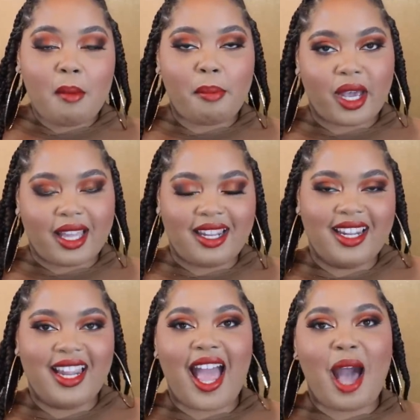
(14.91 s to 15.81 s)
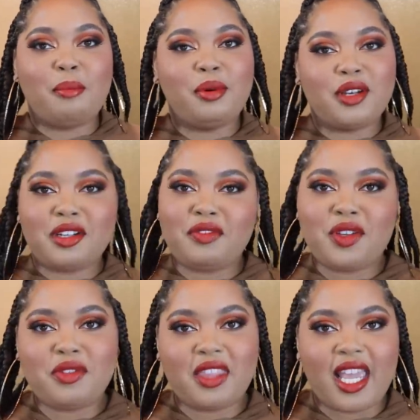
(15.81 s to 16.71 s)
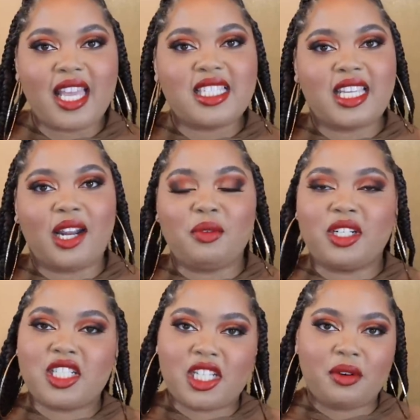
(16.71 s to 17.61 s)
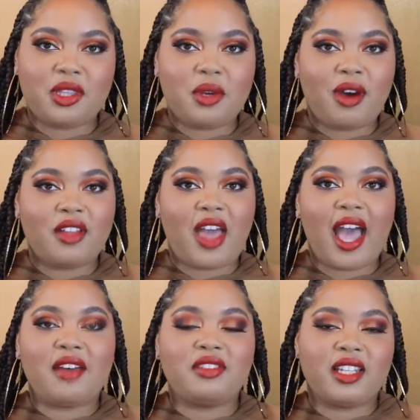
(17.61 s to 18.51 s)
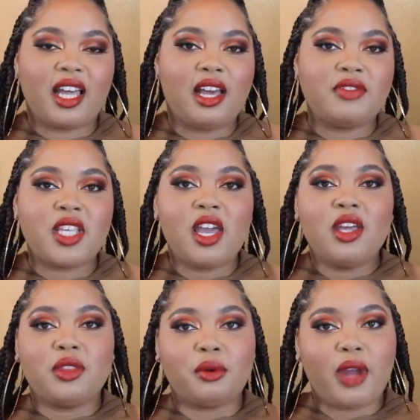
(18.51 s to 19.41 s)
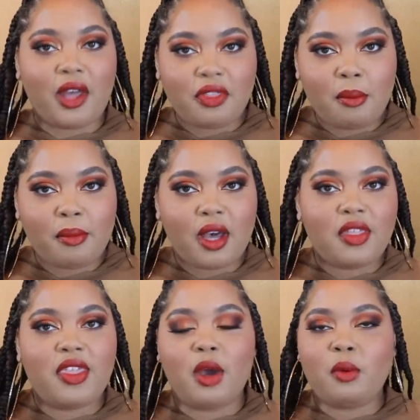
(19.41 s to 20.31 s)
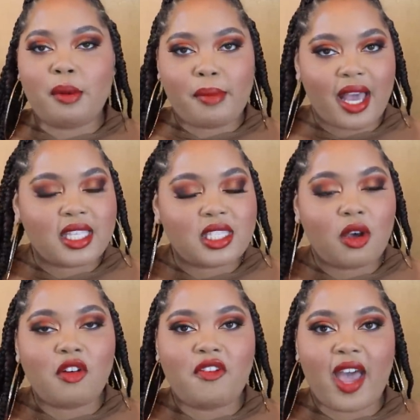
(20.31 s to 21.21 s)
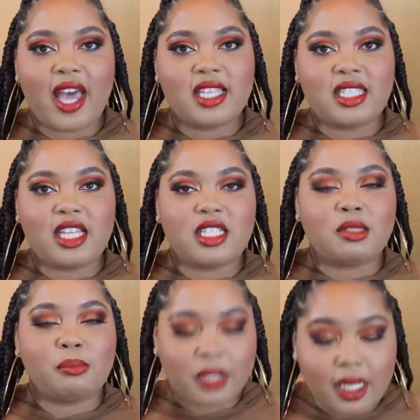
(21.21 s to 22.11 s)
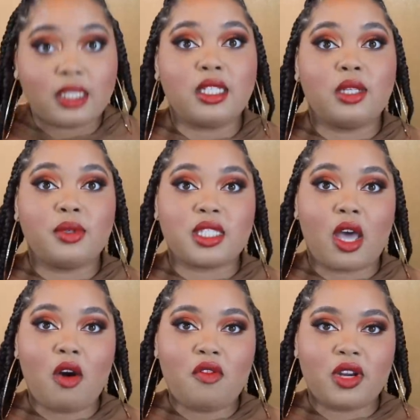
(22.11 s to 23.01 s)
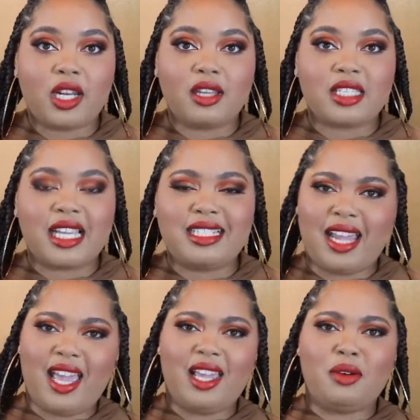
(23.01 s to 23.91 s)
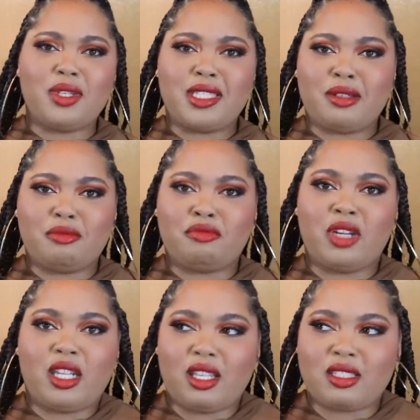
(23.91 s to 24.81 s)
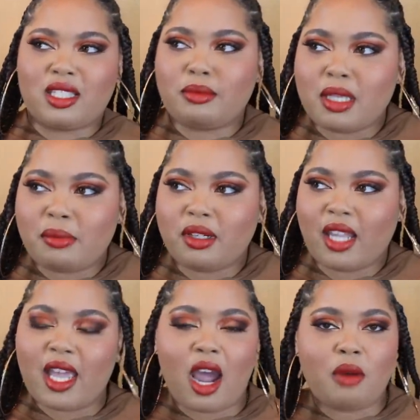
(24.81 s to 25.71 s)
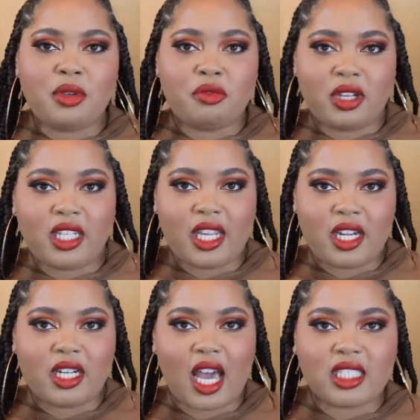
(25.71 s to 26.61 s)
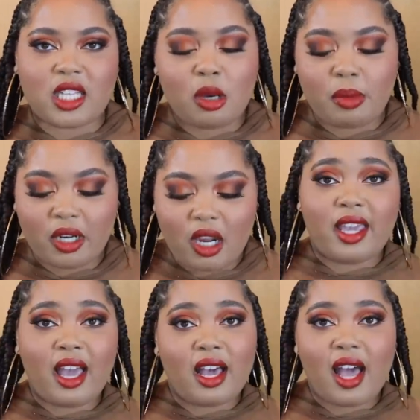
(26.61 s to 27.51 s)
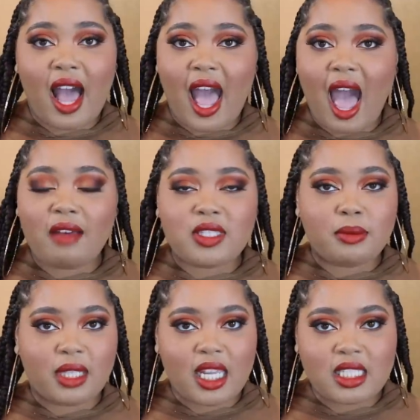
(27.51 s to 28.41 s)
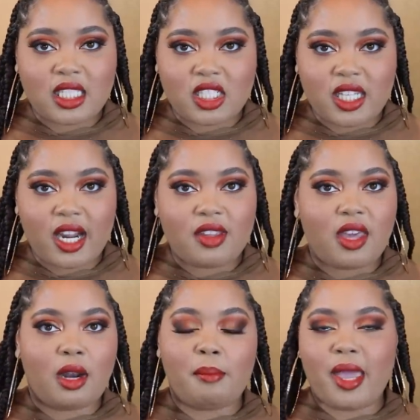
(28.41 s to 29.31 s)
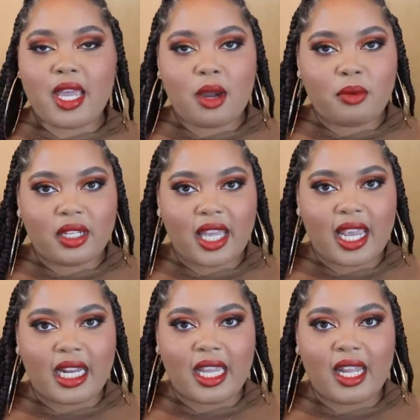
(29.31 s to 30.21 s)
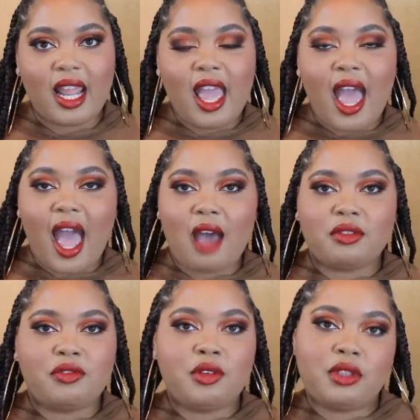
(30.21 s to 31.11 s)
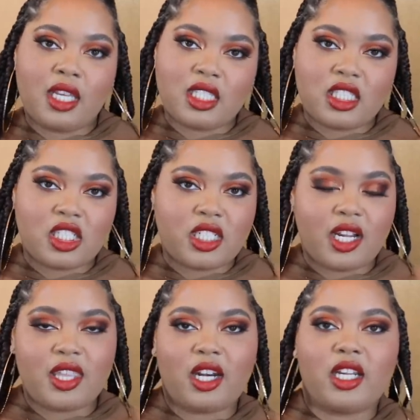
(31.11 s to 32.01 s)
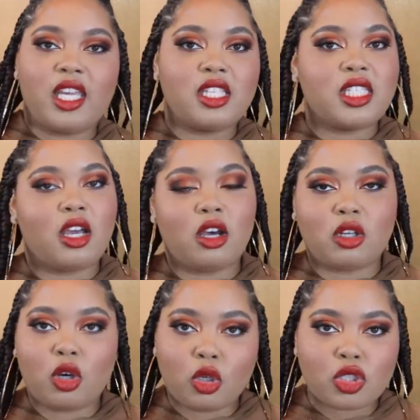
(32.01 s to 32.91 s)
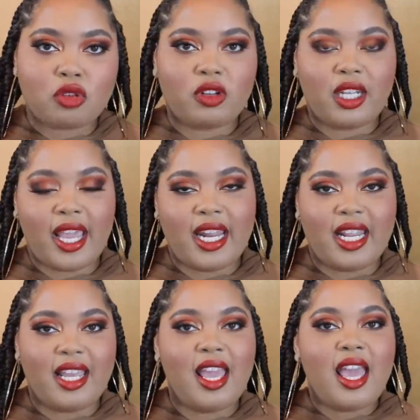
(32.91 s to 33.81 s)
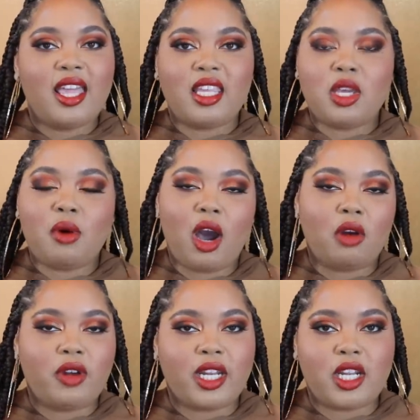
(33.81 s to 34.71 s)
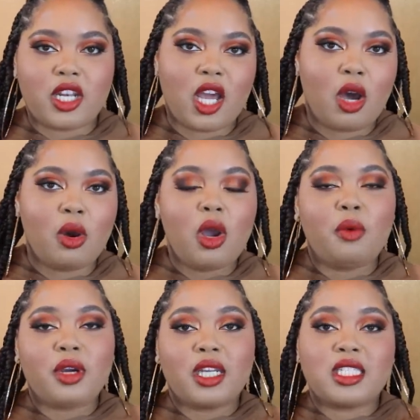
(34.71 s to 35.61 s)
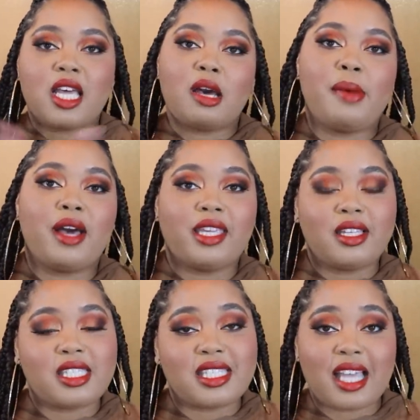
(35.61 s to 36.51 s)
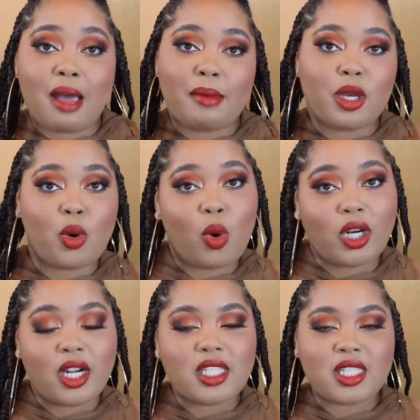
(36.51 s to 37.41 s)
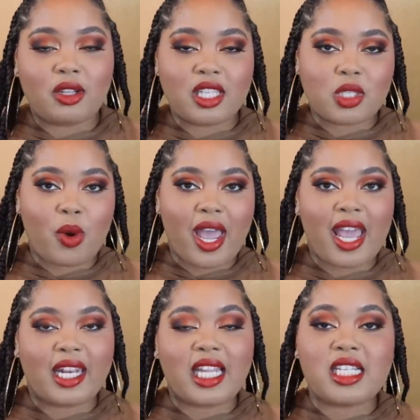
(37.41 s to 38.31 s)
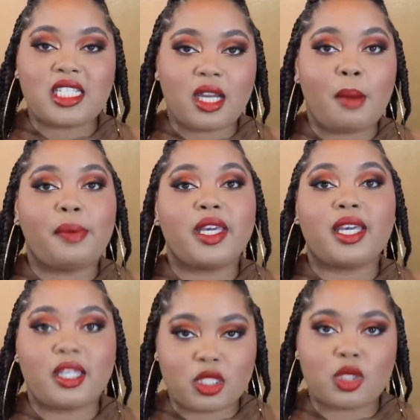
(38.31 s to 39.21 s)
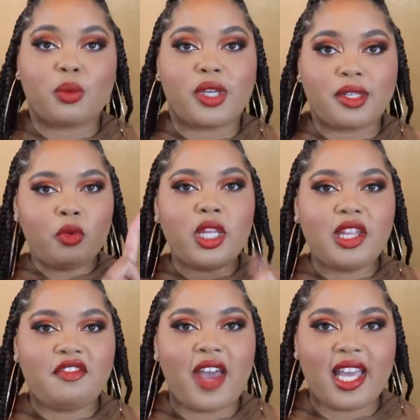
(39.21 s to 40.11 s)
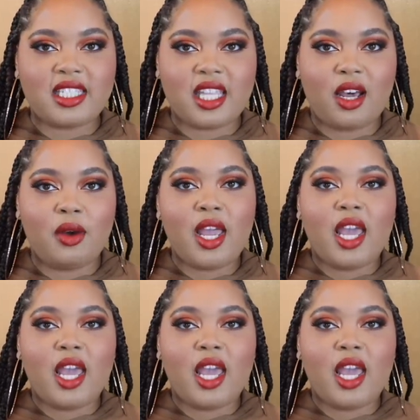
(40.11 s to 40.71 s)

But I pulled a few things that I want to share with you all that I have loved throughout the month that went by so fast. I just blinked and it was over, and I was like, dang, was it really September? Like, are we really here in October? Yeah, I have some things to share that are makeup related. I have a few things to share that are Kelsee on culture related. And then you already know we're going to talk about Kelsee's Comment Corner. So let's go ahead and jump into it. Really fast though,